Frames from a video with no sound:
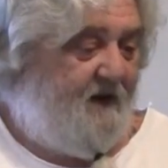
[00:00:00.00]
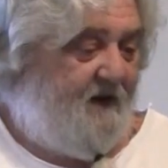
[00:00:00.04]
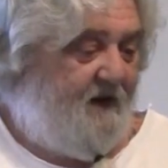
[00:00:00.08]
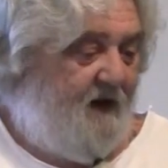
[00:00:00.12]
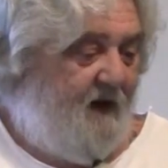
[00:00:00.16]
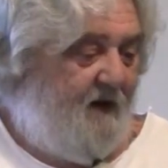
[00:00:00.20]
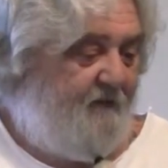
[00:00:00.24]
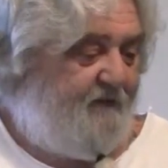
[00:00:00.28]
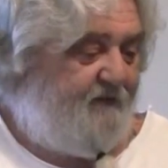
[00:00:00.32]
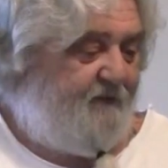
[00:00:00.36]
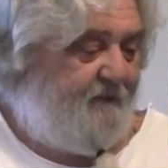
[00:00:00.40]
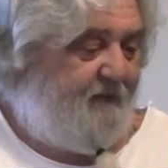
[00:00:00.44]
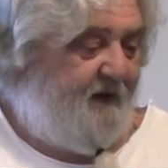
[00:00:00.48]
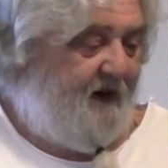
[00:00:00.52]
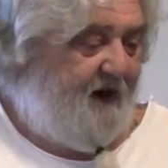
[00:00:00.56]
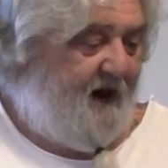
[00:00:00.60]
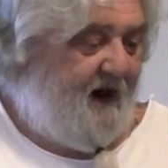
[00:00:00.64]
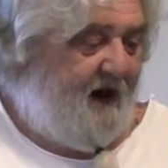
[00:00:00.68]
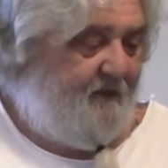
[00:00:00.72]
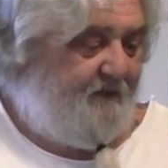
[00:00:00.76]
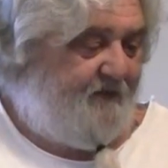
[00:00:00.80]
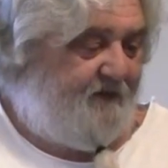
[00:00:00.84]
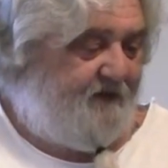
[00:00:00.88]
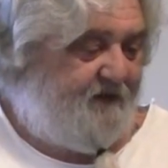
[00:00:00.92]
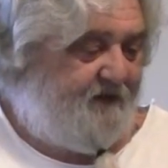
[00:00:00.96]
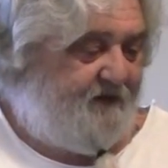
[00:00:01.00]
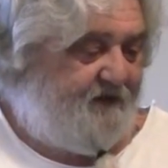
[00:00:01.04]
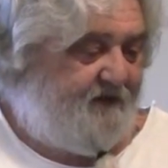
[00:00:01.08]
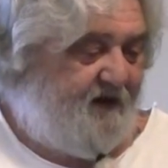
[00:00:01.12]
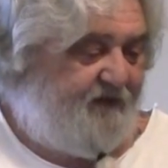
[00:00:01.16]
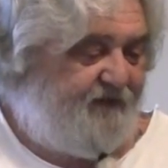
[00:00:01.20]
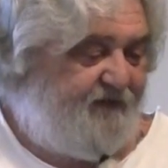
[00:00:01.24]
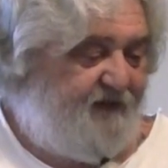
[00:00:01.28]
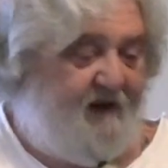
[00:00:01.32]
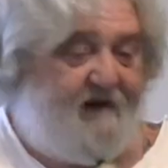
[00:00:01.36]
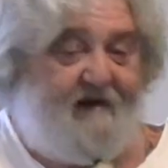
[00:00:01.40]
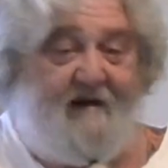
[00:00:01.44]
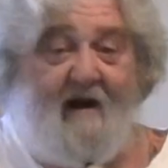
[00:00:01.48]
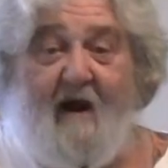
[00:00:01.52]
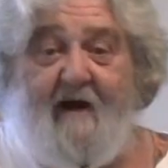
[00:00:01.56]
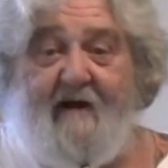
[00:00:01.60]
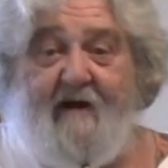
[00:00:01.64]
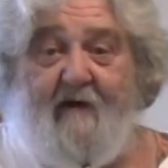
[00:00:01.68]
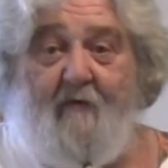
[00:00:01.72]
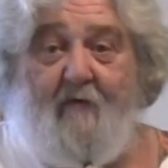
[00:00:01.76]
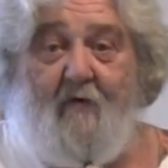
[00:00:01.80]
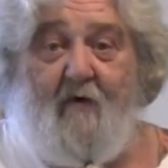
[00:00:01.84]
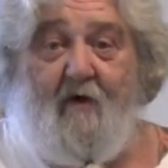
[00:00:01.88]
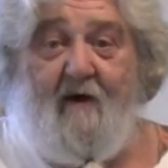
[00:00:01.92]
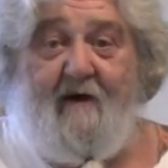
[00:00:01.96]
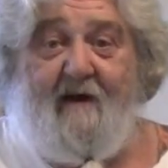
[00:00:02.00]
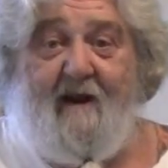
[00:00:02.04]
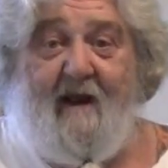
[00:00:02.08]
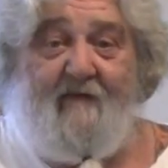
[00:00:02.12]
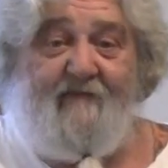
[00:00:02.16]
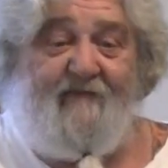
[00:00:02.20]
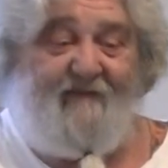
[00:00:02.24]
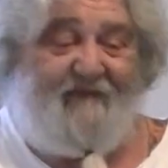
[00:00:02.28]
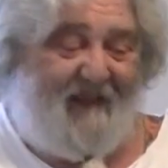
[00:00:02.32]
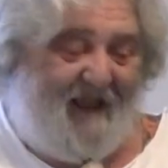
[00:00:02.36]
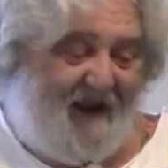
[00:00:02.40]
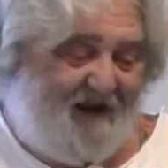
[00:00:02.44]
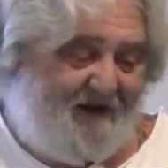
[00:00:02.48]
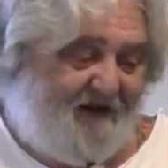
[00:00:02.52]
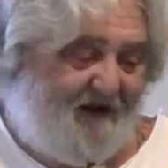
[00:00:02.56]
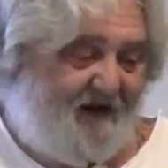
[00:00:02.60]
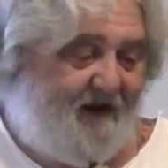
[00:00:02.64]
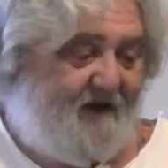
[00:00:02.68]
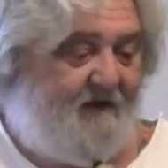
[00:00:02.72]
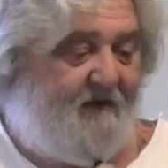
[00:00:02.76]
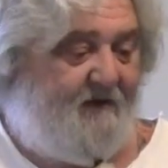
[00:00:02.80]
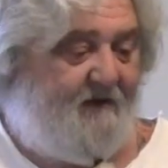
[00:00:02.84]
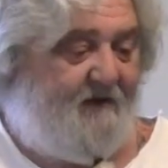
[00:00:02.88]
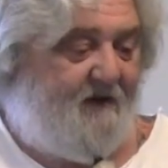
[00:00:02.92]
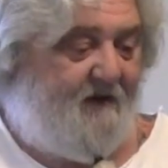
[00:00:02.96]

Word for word: Over to Beer Advocate, they say 91, outstanding.